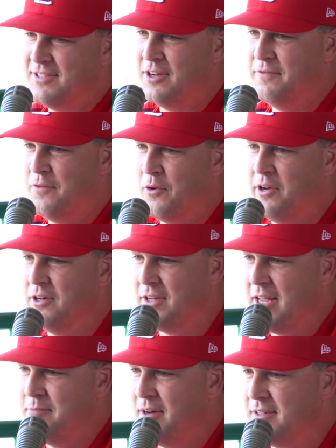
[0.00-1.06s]
and so 4 years,
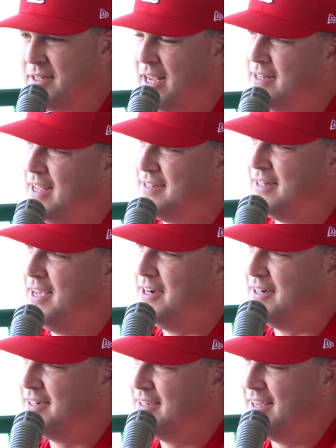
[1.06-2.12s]
8 months, 8 days
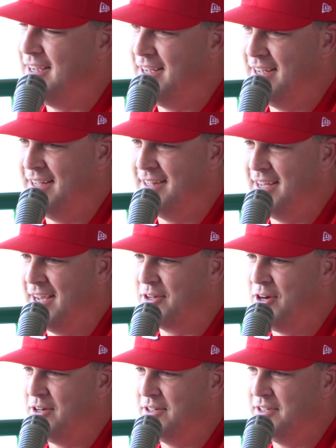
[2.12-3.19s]
later, I
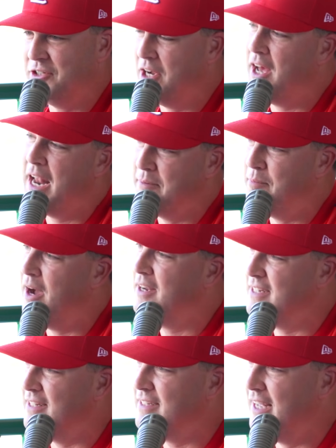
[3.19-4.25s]
called John
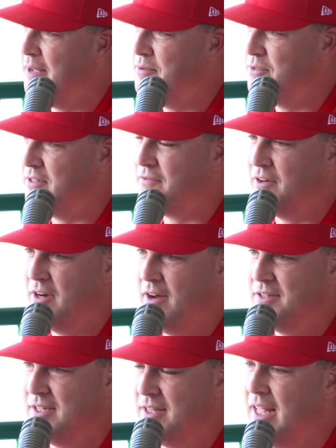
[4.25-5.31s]
Abamondi at the time, who was in the front
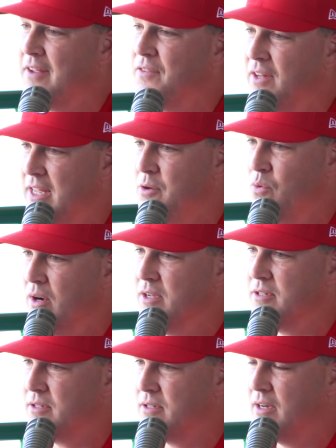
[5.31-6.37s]
office, and thankfully he
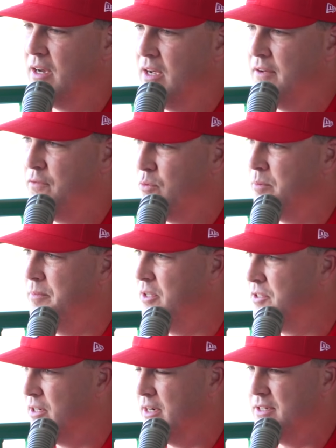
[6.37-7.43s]
was former
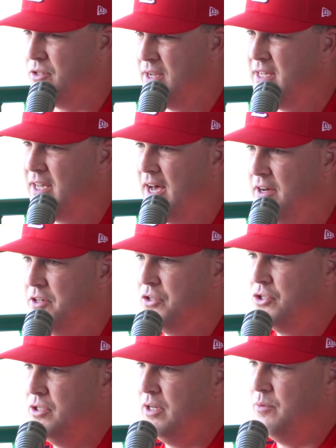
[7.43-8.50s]
military, so he kind of
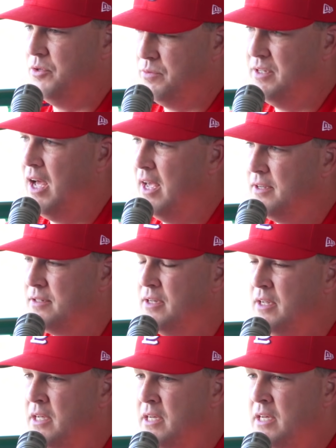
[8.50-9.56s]
understood it, which was nice.
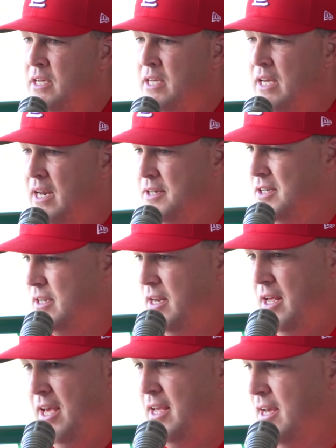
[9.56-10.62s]
And I just said,
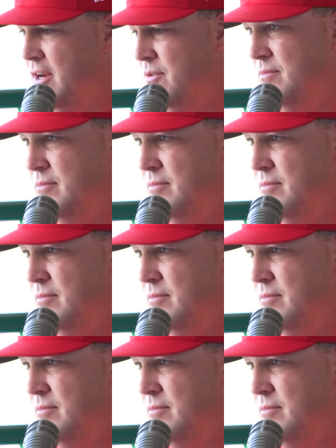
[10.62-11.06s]
"Hey, I don't